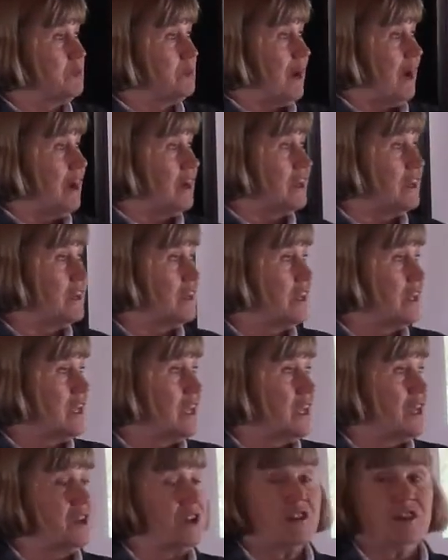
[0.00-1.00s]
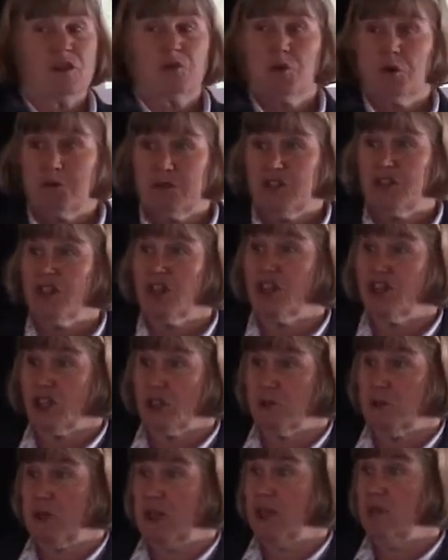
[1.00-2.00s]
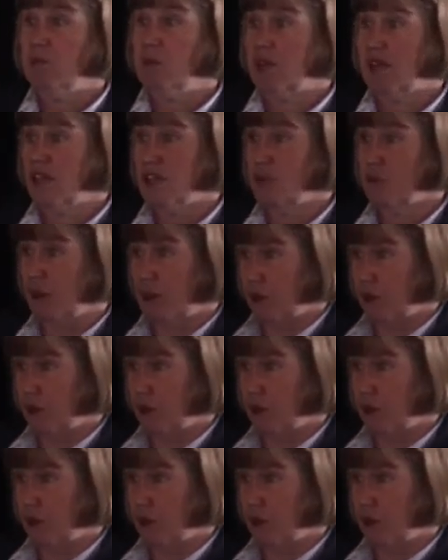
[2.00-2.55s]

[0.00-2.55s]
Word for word: about it, they won't be judging me because of